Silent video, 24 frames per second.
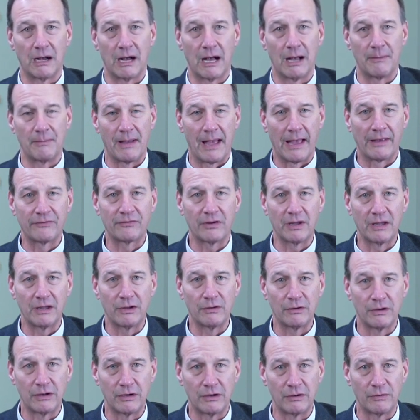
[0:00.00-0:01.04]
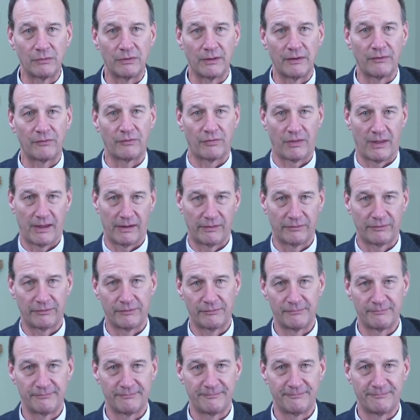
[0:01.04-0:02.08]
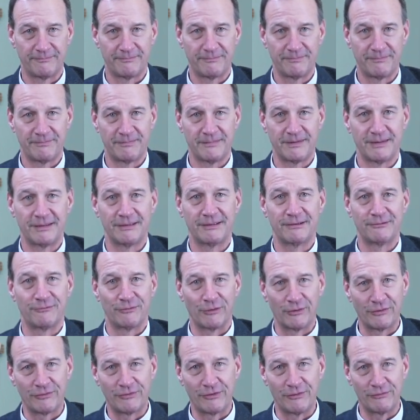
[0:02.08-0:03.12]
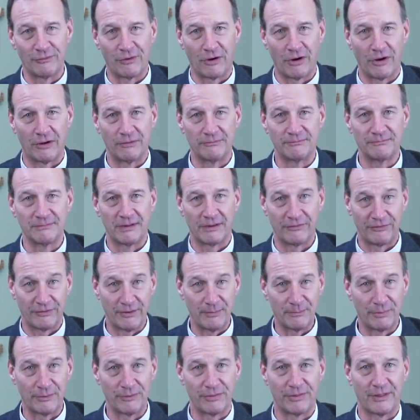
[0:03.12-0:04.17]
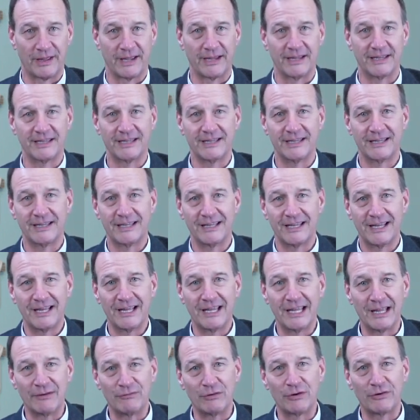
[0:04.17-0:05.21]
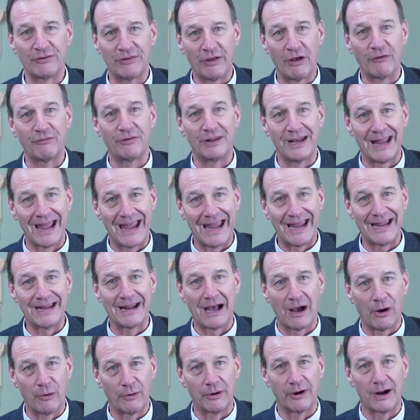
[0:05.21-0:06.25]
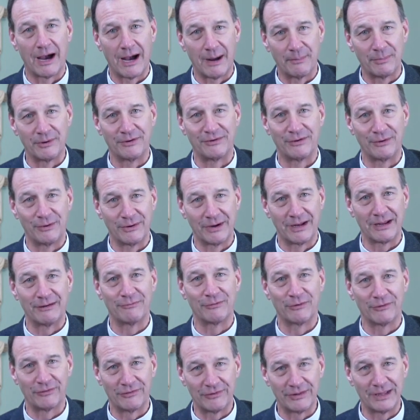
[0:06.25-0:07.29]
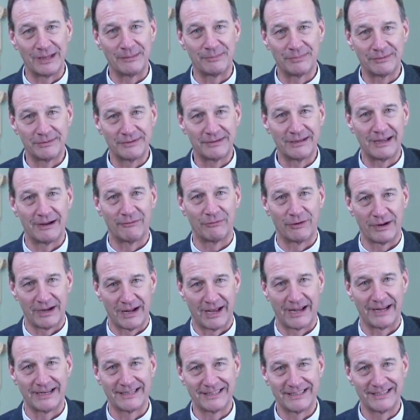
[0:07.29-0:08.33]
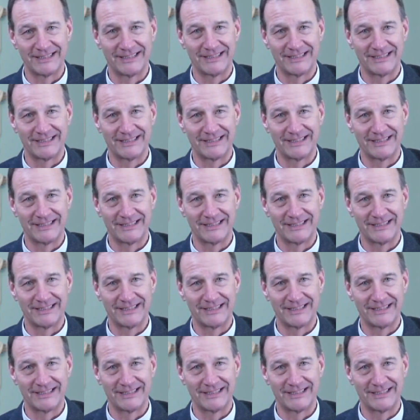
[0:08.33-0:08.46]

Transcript: I'm asking you to do these things. First of all, a simple thing give yourself an eight hour opportunity for sleep every night.